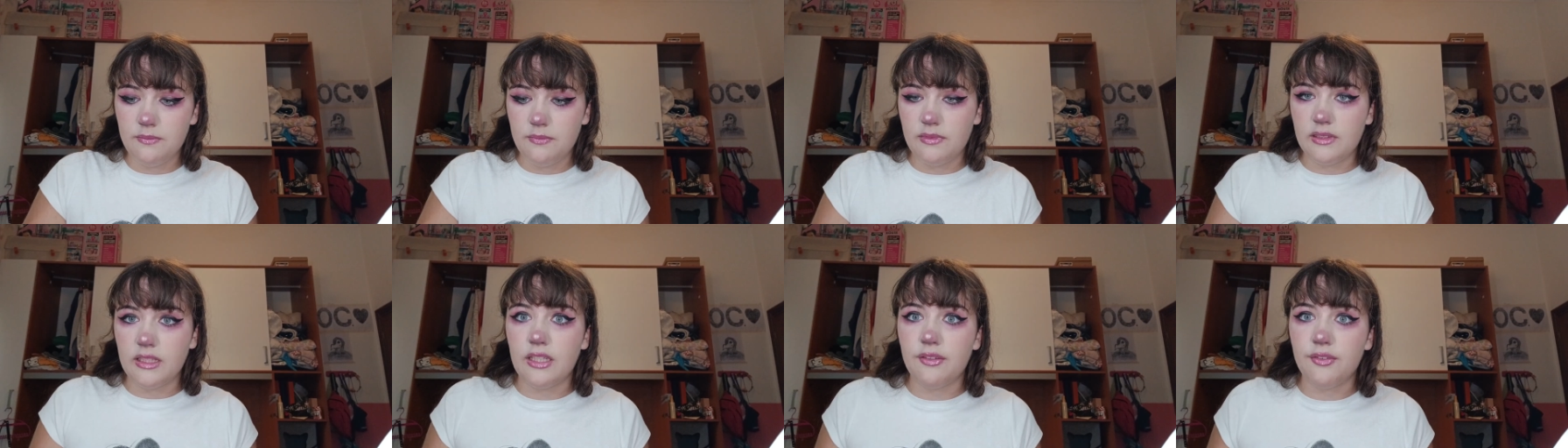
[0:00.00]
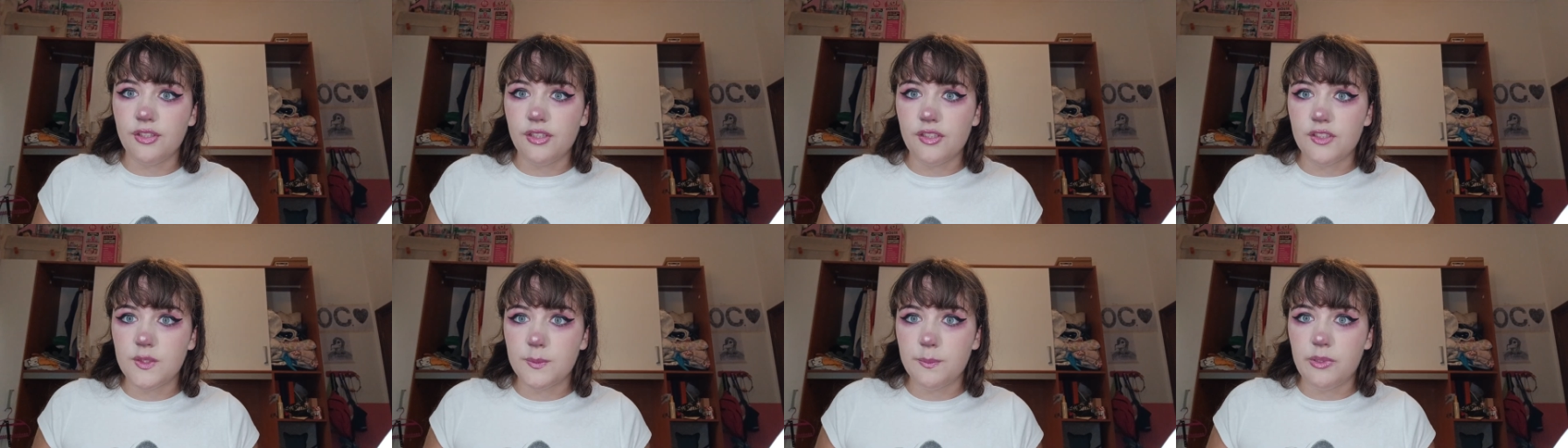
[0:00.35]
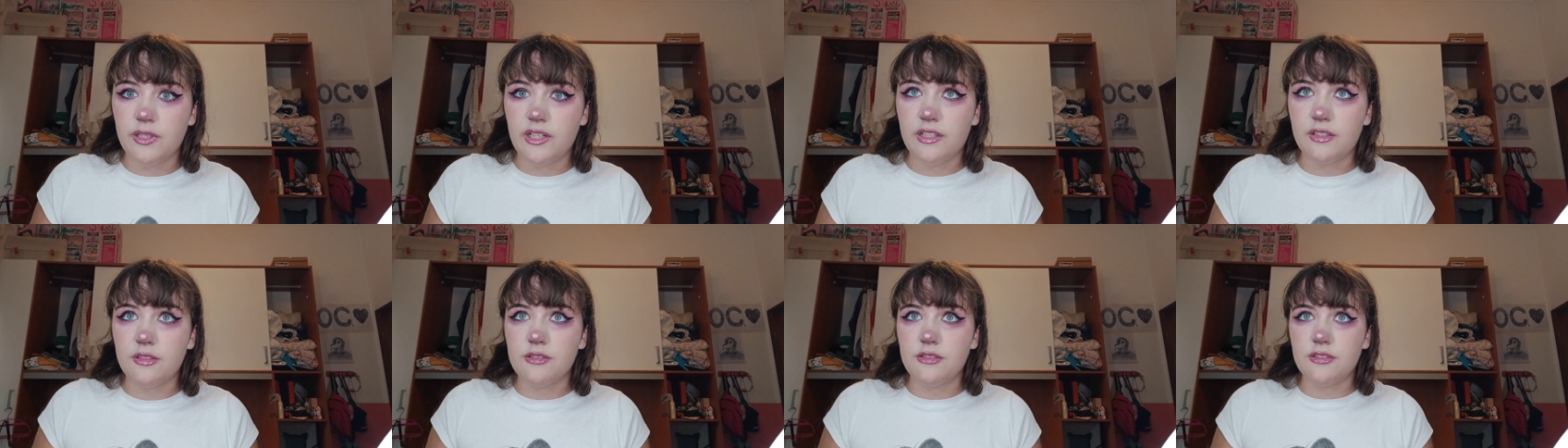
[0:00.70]
level of
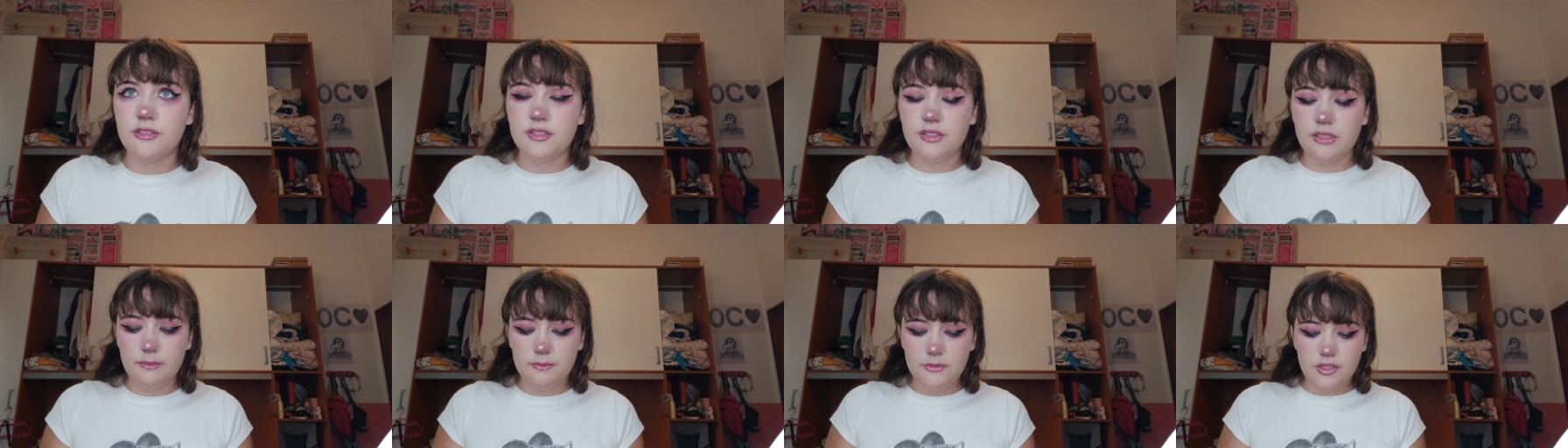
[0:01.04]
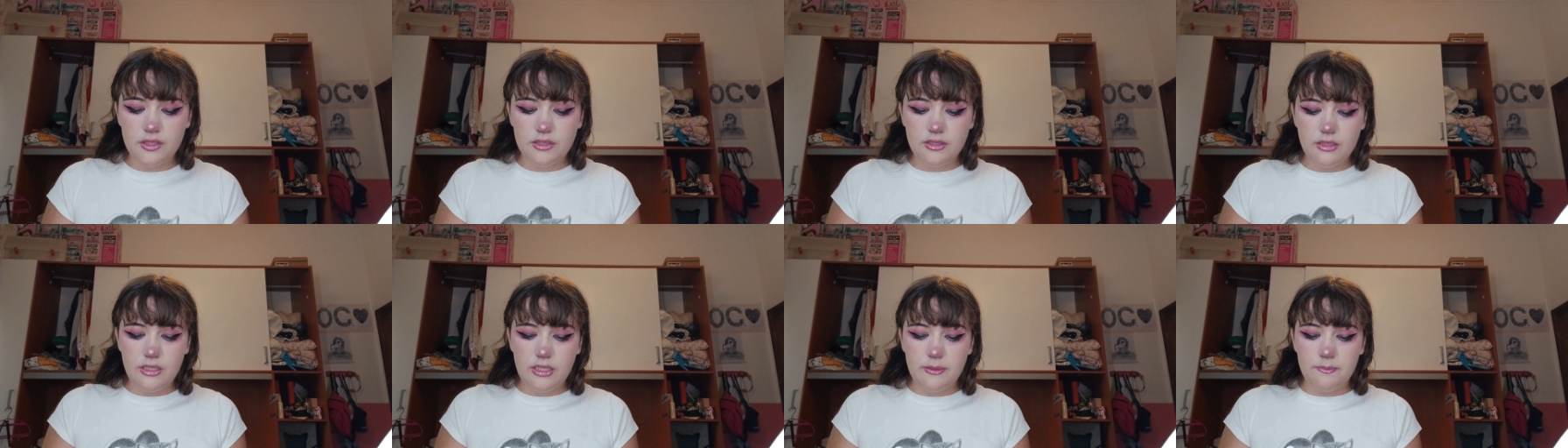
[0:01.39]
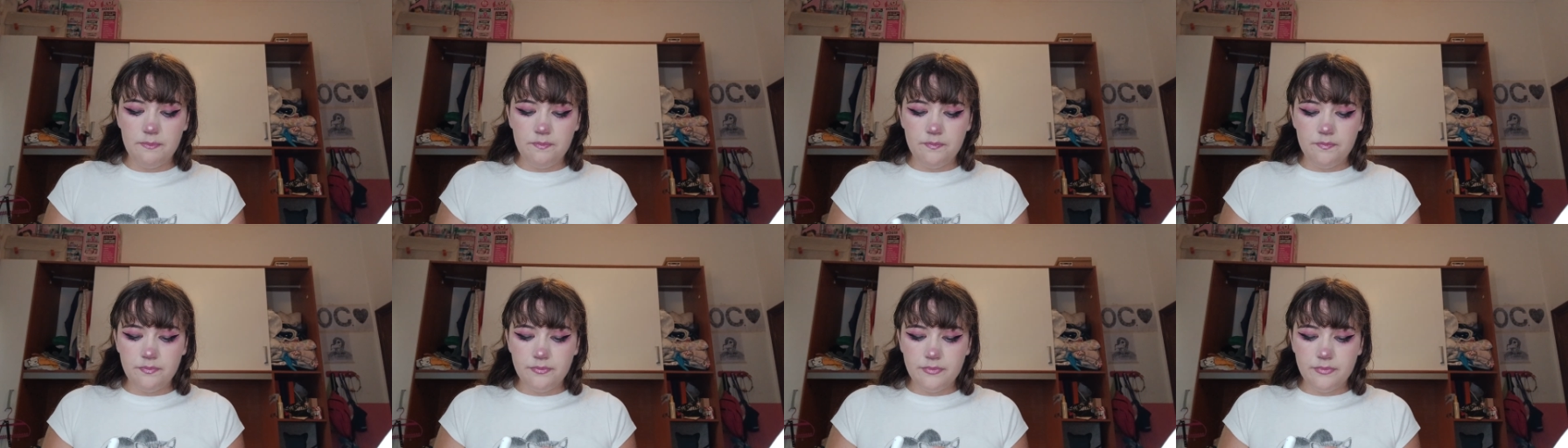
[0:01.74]
sparkle, so I'm just gonna